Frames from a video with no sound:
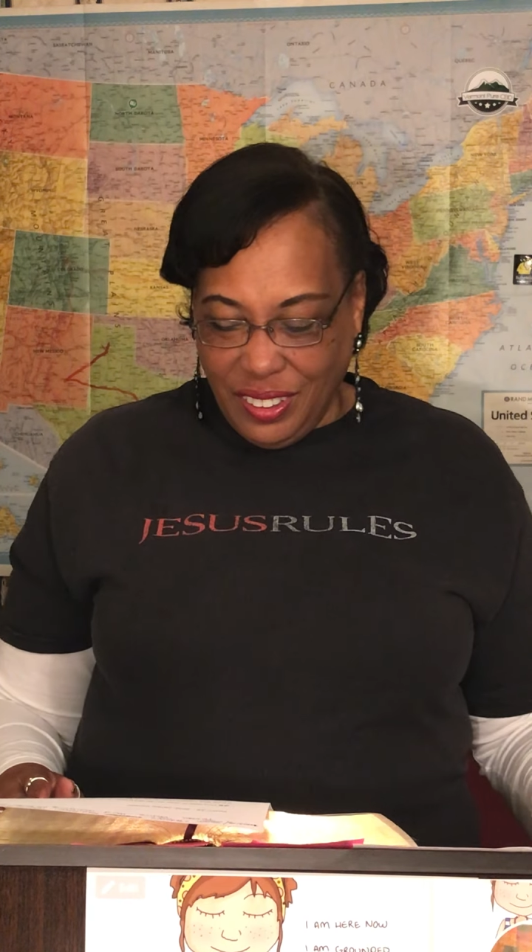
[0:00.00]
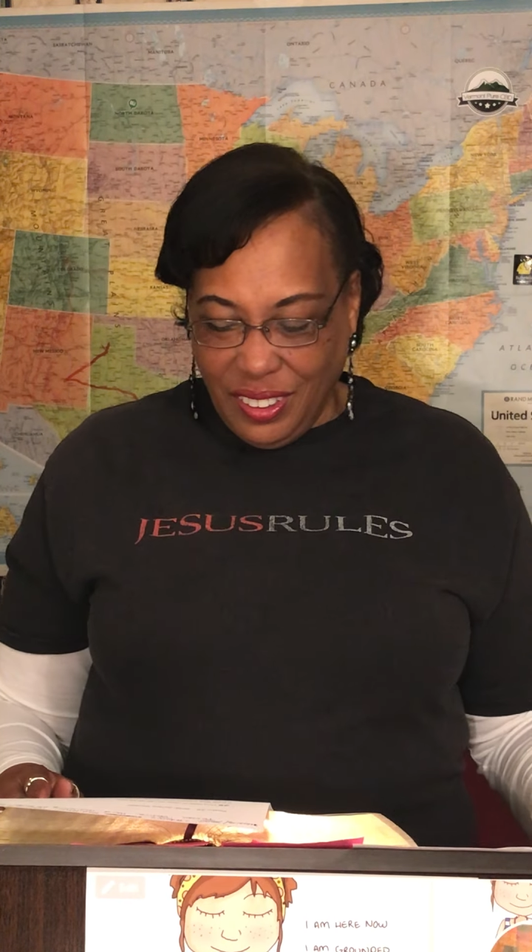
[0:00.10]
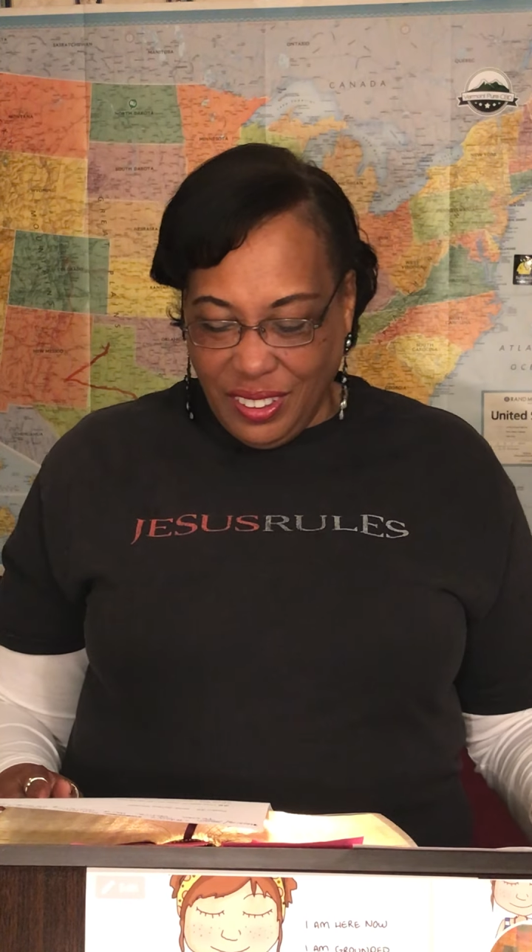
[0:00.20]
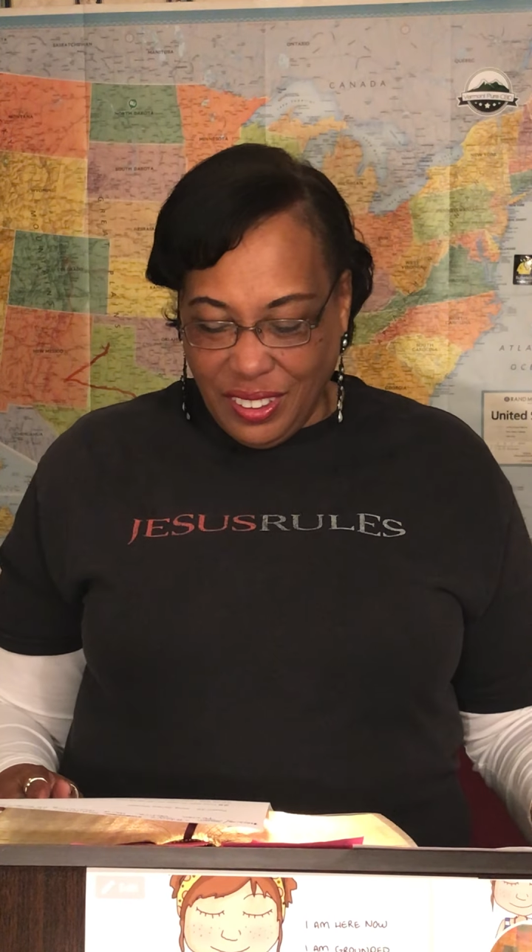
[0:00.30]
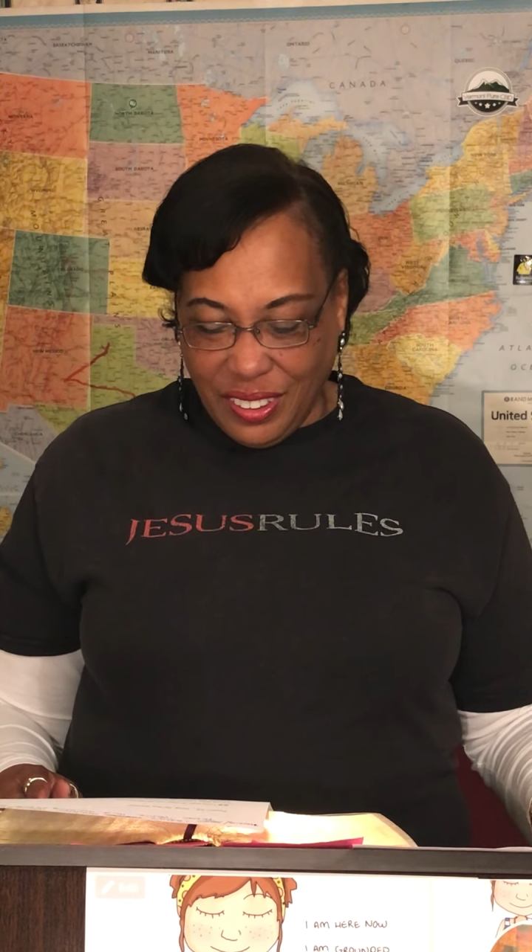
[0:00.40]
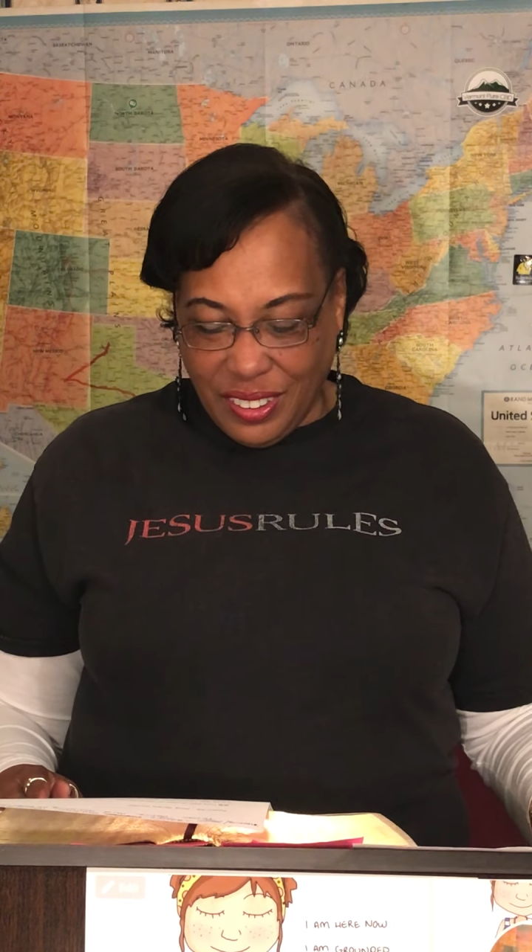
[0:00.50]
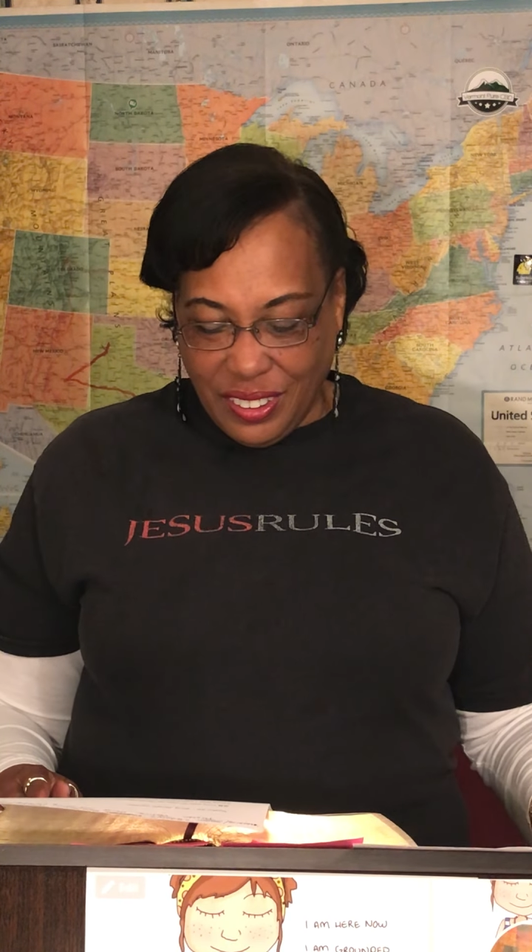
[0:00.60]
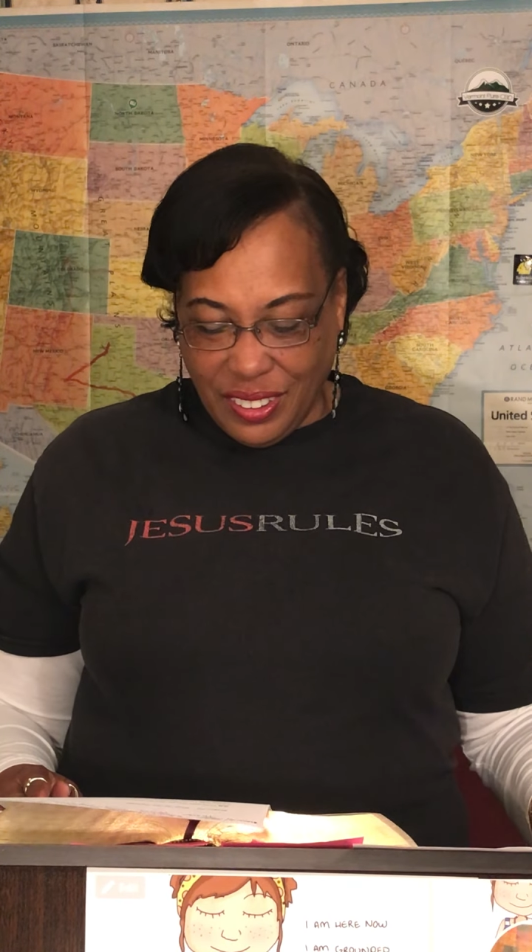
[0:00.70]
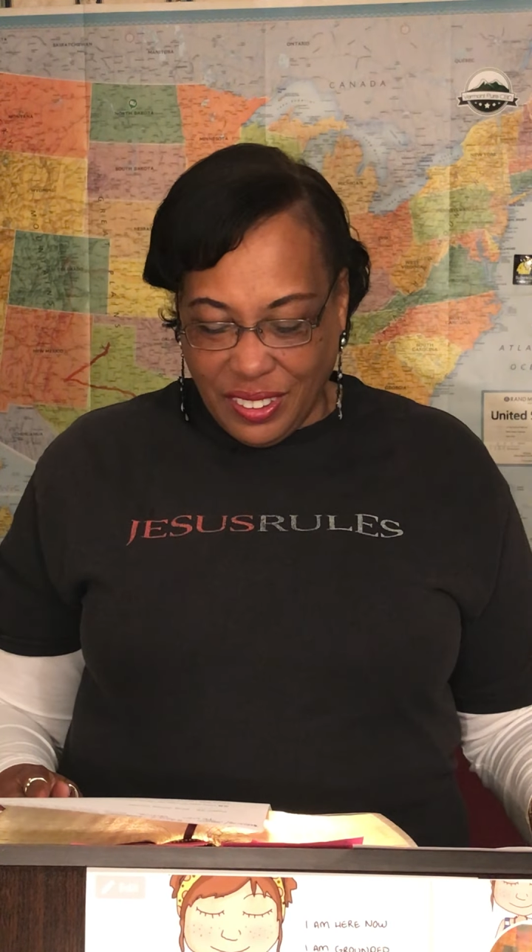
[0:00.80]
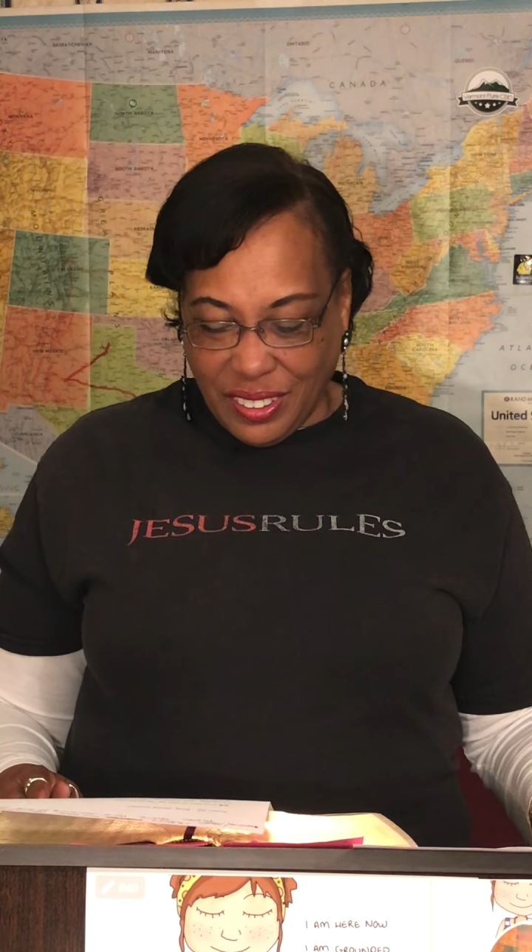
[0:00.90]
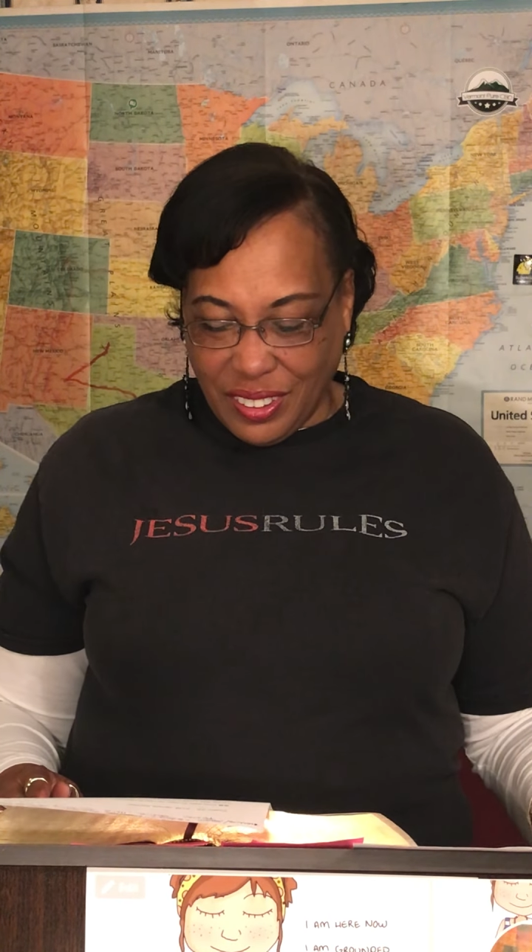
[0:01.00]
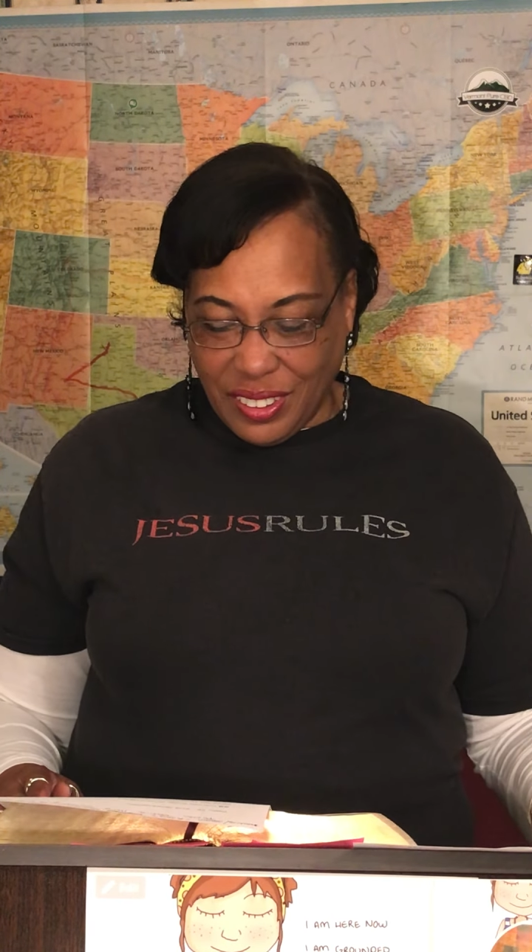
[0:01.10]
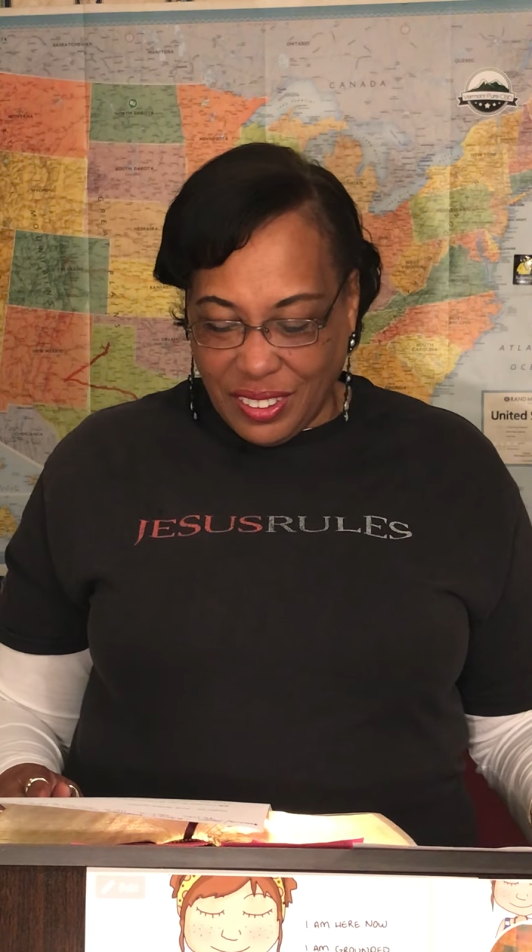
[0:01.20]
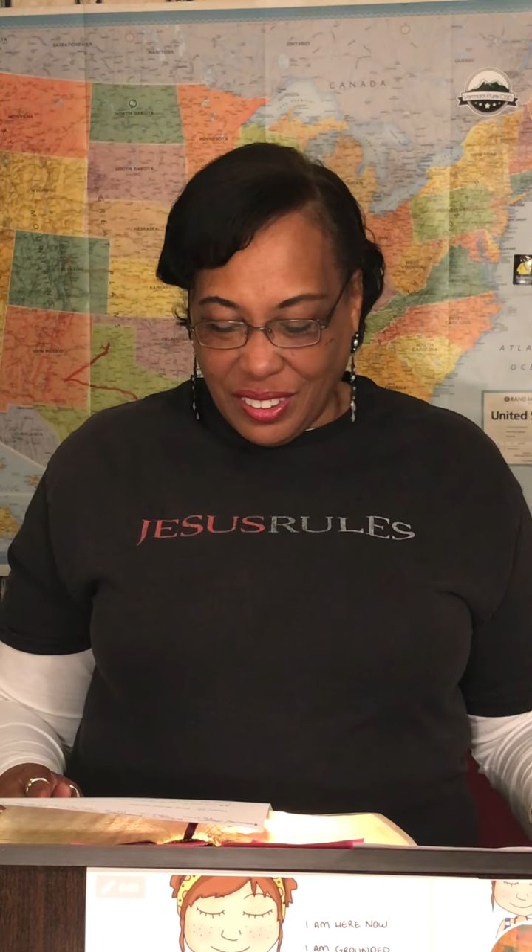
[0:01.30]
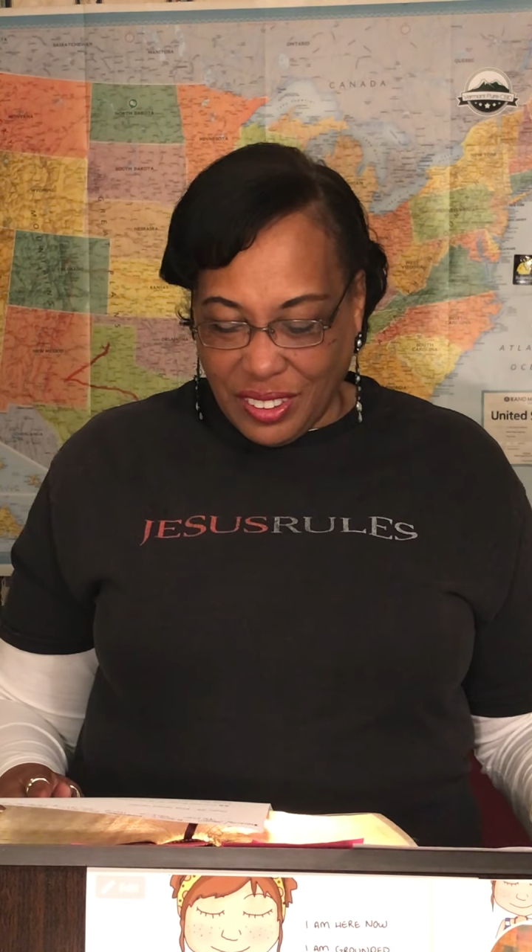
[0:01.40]
he will teach his
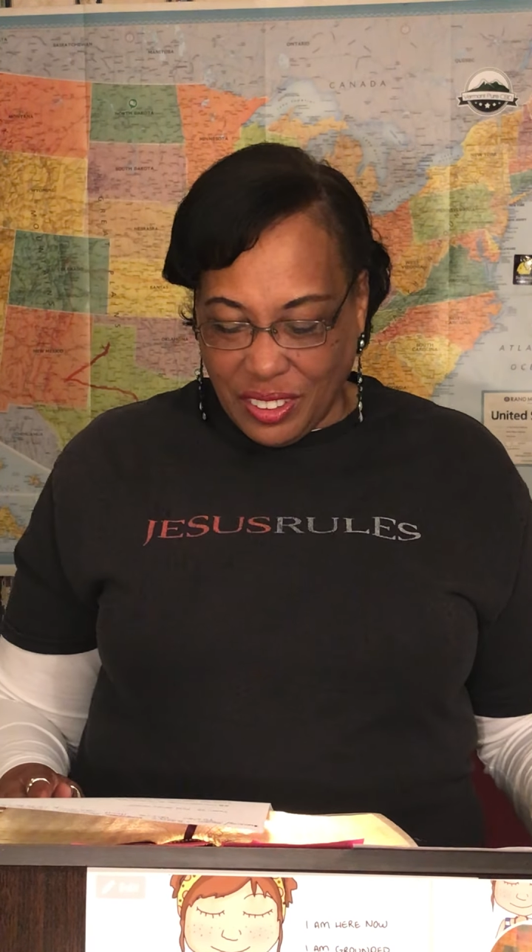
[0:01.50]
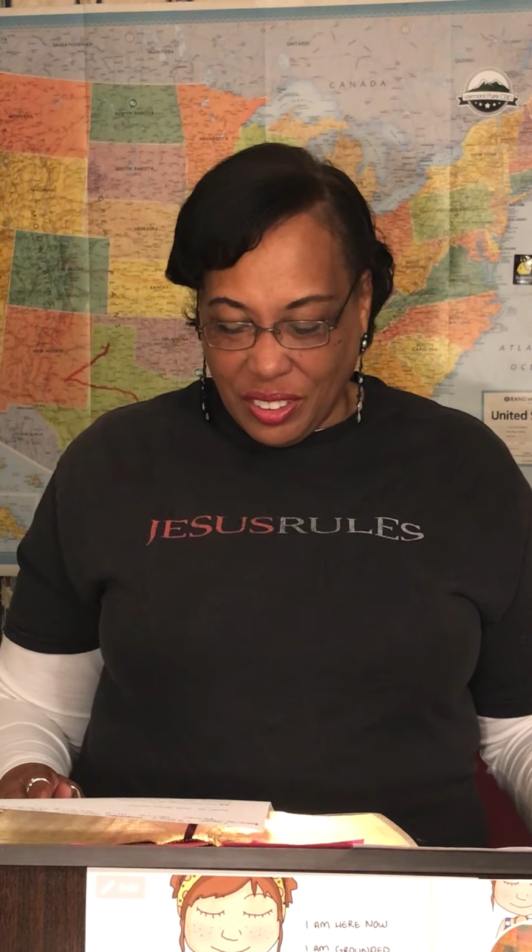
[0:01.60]
ways.